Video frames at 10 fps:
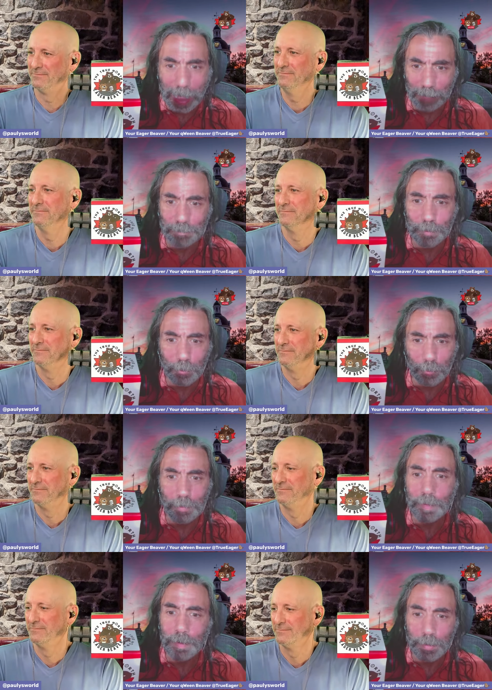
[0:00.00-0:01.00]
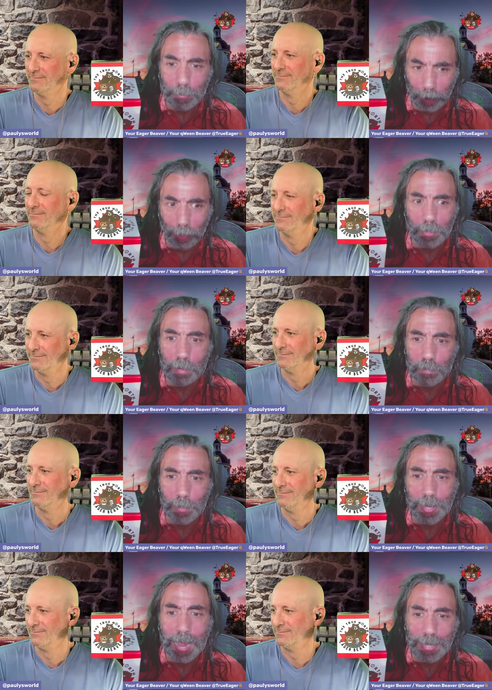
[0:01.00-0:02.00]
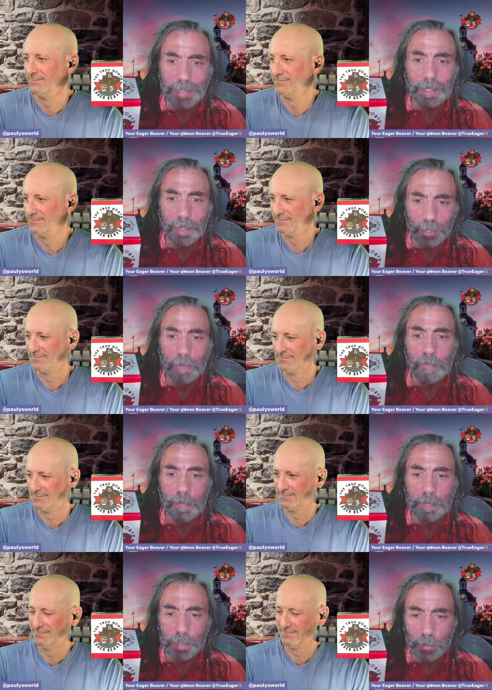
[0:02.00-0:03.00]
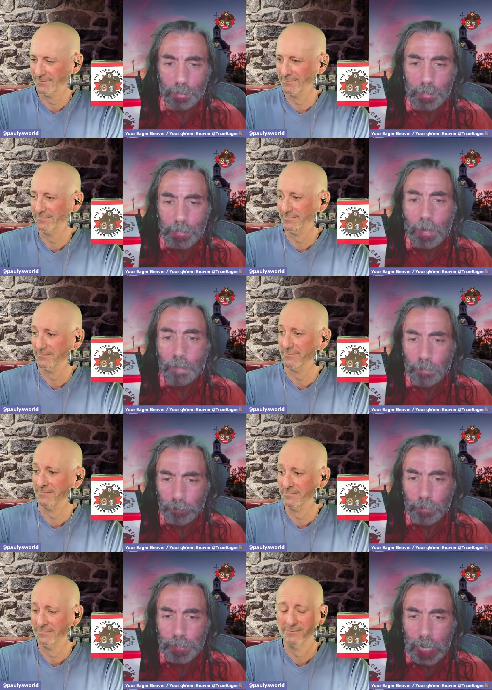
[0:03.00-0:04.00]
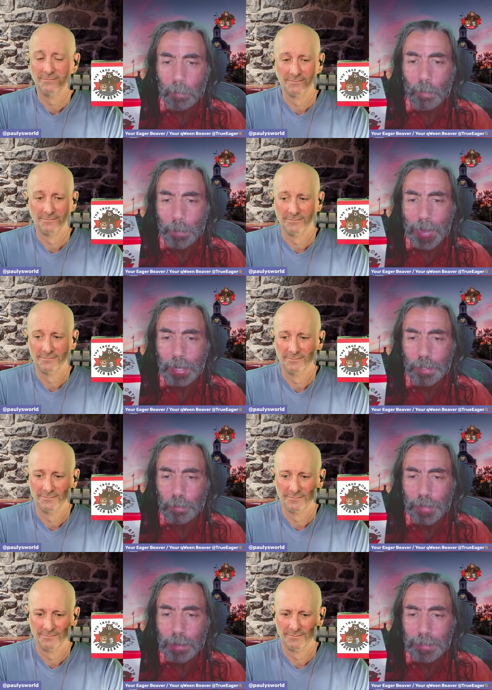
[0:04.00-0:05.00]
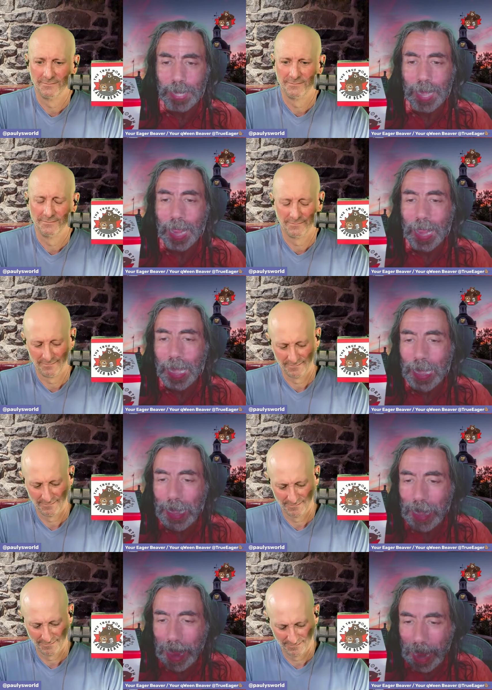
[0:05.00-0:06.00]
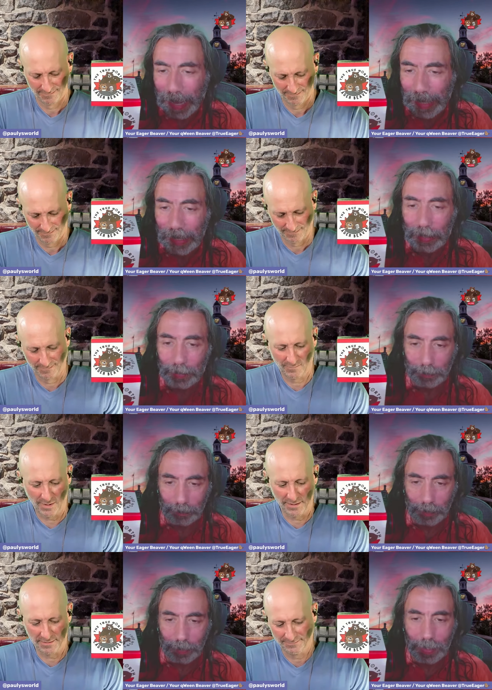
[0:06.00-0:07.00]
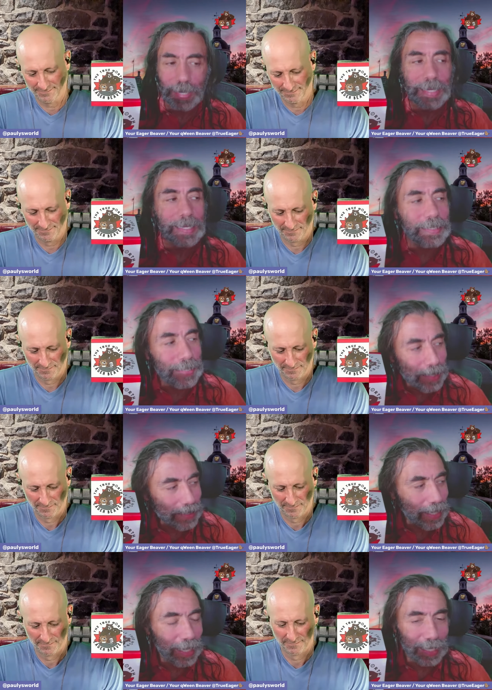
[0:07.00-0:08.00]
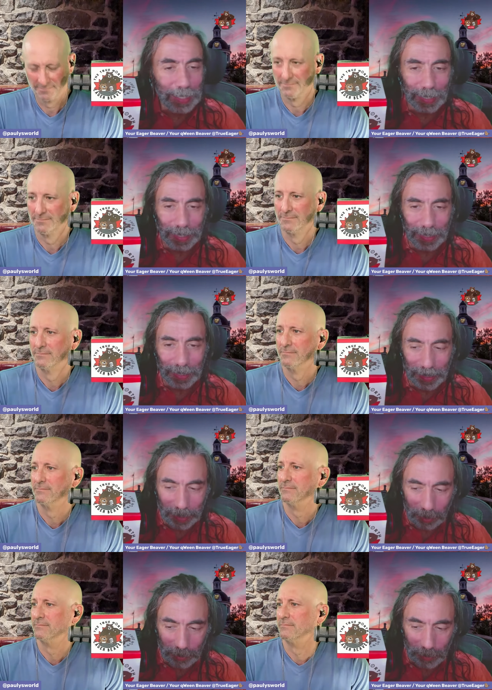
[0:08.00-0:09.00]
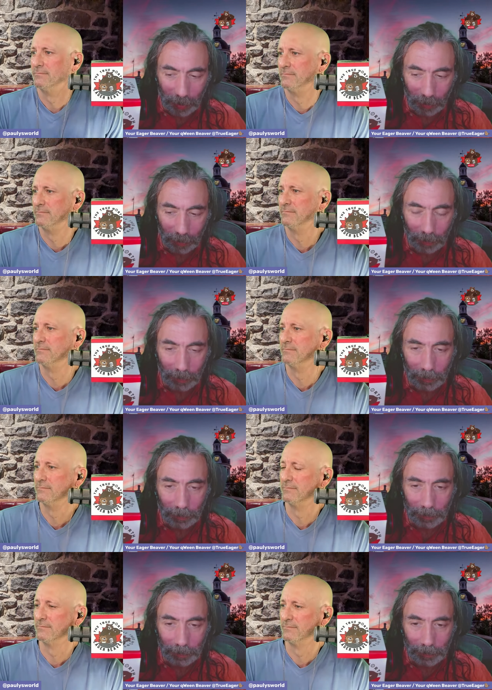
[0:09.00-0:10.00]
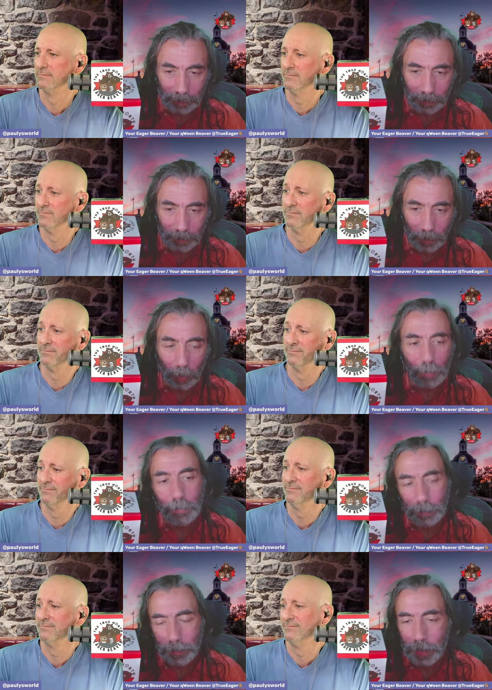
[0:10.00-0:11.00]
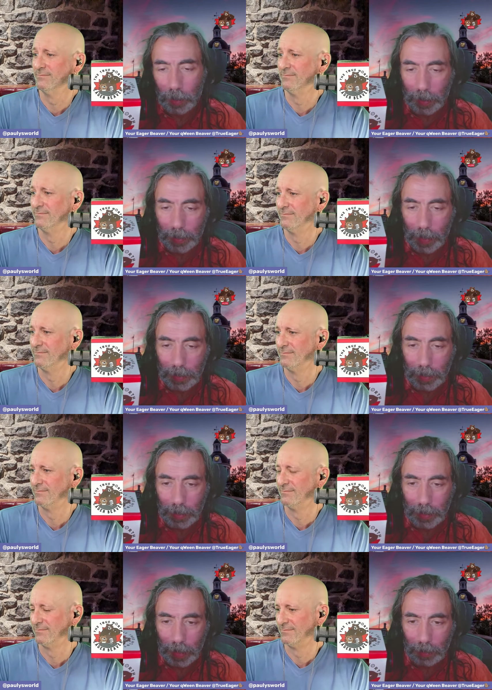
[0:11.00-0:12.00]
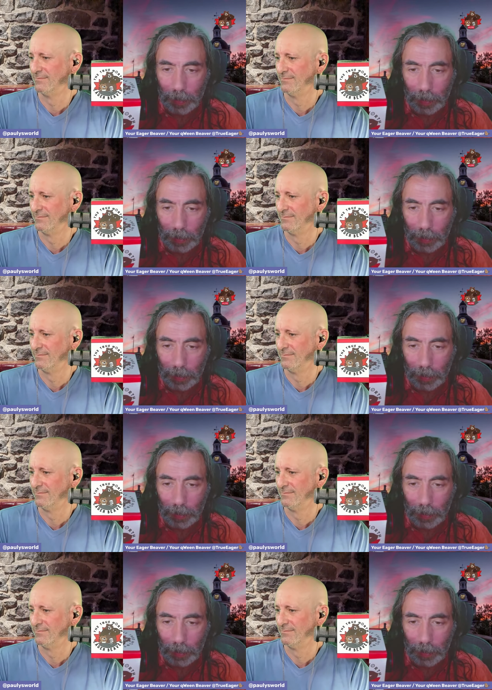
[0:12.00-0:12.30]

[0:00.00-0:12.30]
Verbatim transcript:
Speaker 1: after the current government asked the Conservatives to do this for the first time way back in 2009. Right. 16 years ago. Or sorry, not 16,